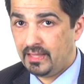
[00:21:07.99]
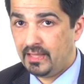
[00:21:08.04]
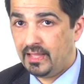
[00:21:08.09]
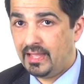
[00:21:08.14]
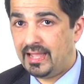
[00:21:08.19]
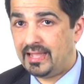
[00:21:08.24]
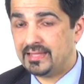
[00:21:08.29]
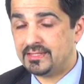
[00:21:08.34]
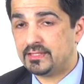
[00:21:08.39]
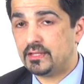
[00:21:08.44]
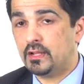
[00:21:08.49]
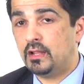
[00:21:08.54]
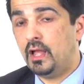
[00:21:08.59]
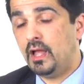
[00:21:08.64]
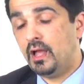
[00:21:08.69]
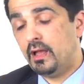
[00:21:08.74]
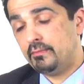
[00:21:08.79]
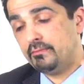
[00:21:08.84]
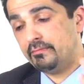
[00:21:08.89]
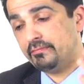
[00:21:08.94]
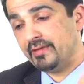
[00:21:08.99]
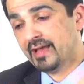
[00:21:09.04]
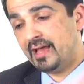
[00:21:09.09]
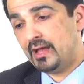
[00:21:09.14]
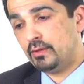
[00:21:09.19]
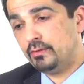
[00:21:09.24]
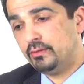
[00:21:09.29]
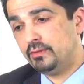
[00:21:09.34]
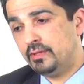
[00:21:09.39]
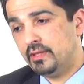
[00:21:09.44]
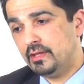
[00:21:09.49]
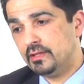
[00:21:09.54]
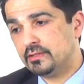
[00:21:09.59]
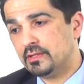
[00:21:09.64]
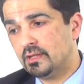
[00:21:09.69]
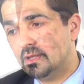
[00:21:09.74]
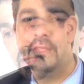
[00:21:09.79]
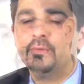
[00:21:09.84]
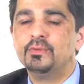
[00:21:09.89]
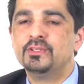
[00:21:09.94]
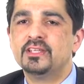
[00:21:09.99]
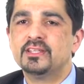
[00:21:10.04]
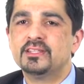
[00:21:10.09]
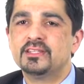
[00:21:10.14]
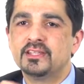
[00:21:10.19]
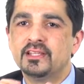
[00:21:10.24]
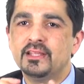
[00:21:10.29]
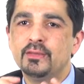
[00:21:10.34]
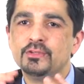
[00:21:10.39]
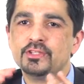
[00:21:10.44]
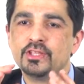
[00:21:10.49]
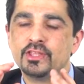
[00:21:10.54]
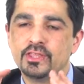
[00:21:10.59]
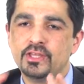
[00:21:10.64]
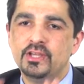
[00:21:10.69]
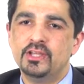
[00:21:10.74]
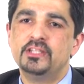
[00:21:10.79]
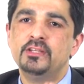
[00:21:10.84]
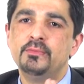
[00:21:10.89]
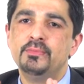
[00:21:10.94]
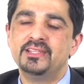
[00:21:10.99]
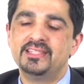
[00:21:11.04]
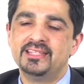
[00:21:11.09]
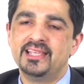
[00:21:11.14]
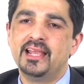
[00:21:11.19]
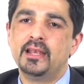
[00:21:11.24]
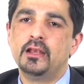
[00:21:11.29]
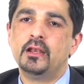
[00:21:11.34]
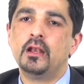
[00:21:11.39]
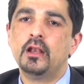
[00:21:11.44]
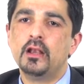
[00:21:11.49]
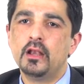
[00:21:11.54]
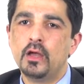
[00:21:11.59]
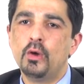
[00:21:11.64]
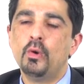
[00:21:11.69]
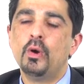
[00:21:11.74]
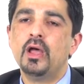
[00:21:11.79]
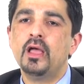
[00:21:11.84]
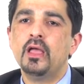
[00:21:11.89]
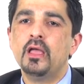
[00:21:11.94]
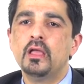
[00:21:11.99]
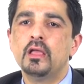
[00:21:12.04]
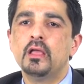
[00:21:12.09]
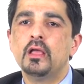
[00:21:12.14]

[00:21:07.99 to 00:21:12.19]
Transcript: has found that there was a 30% lower